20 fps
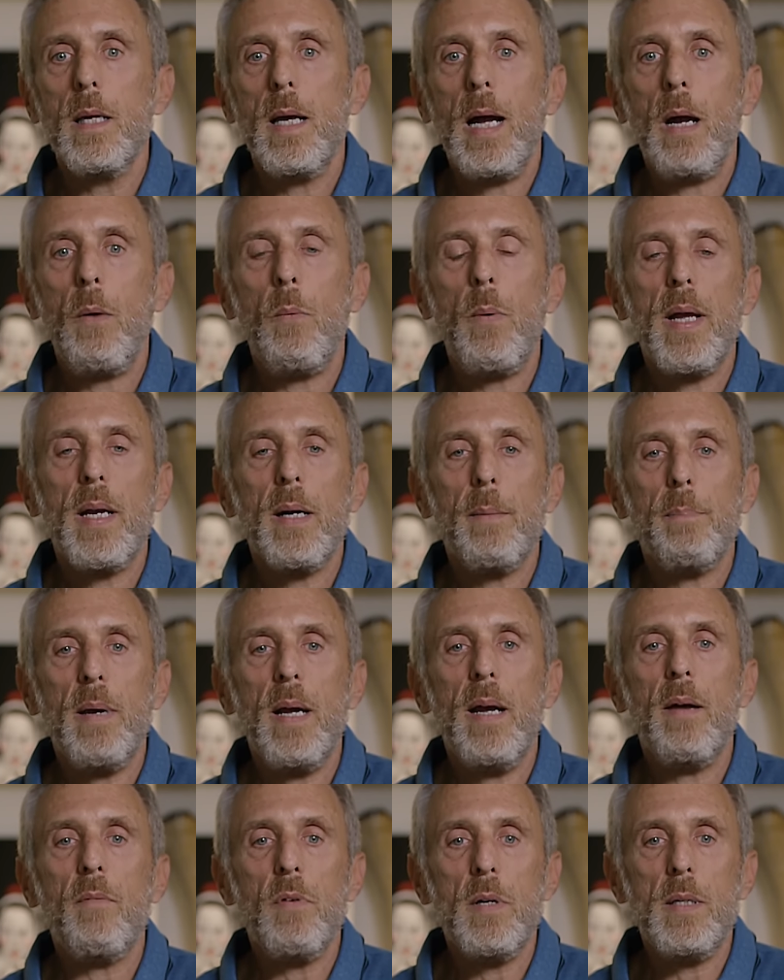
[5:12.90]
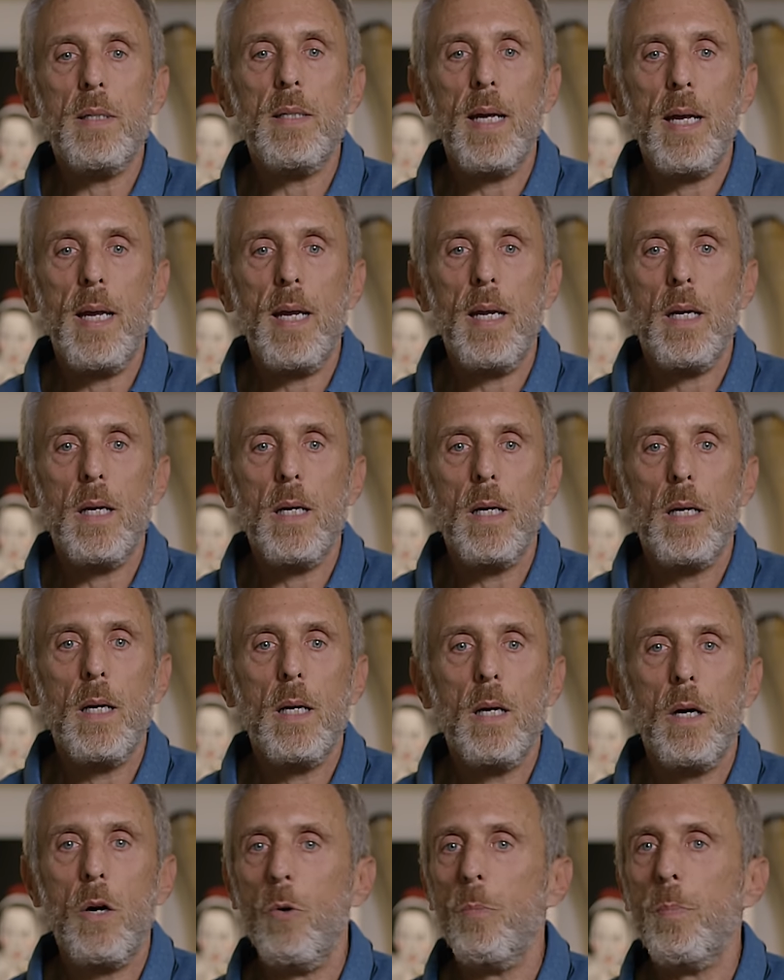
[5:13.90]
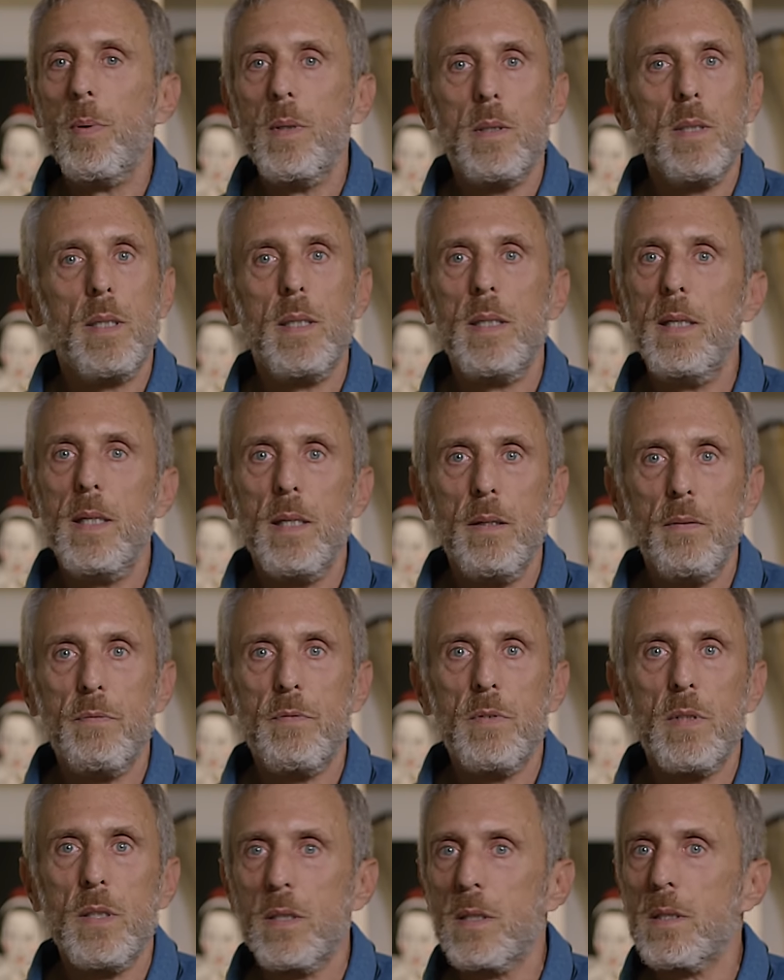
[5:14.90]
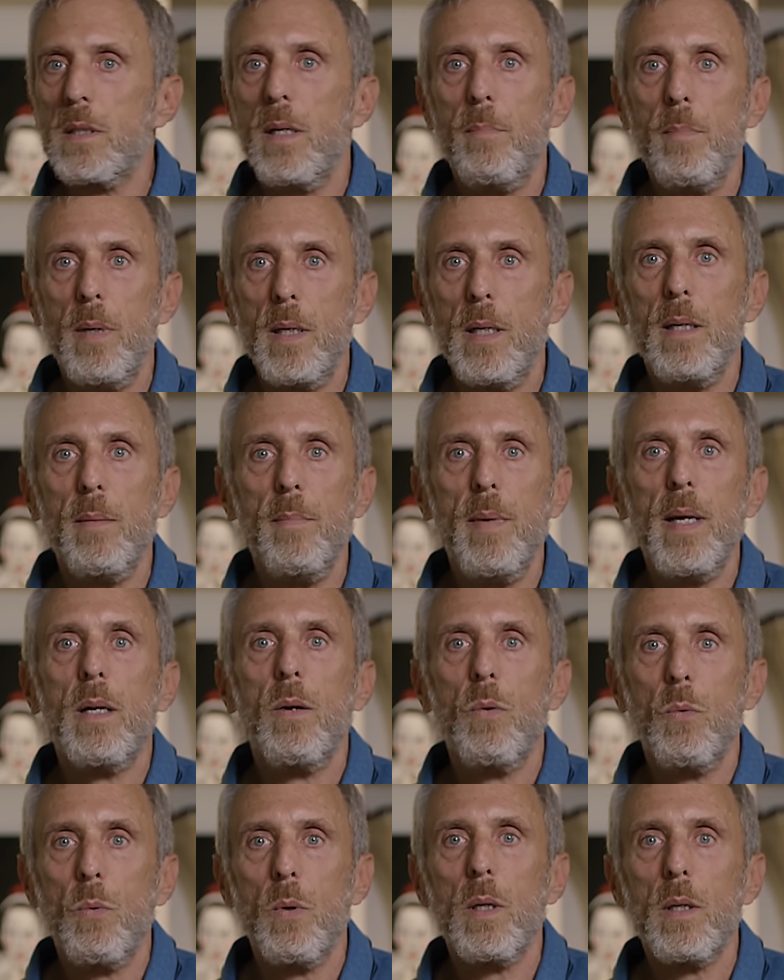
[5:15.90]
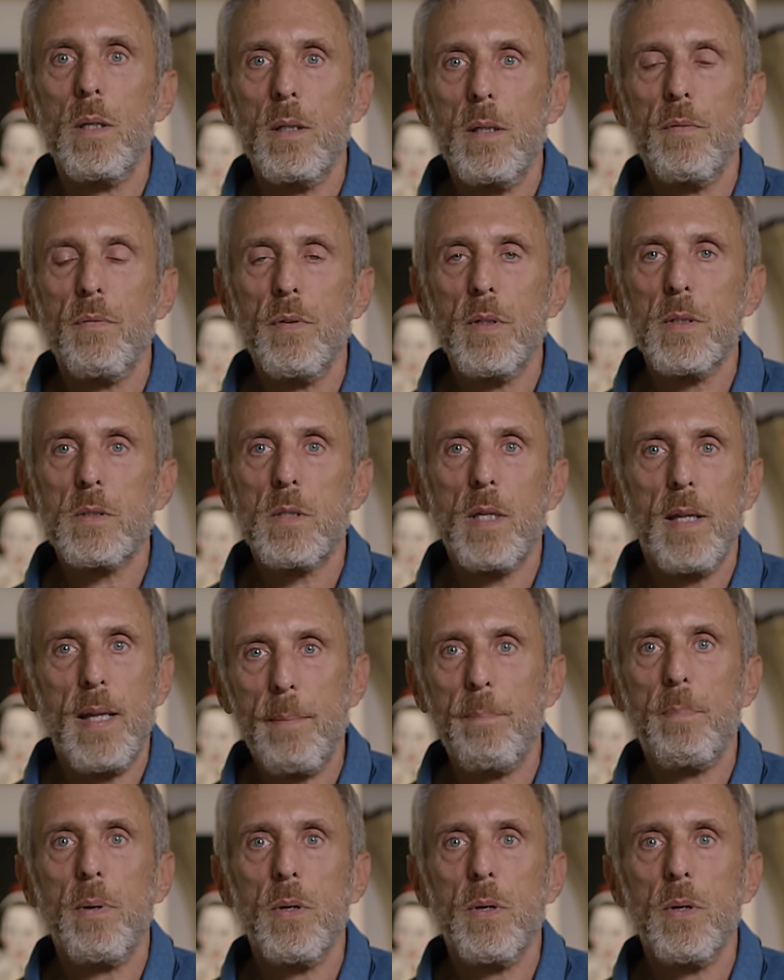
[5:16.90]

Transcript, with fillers: I wake up every day hoping to give to somebody to make a world of difference to that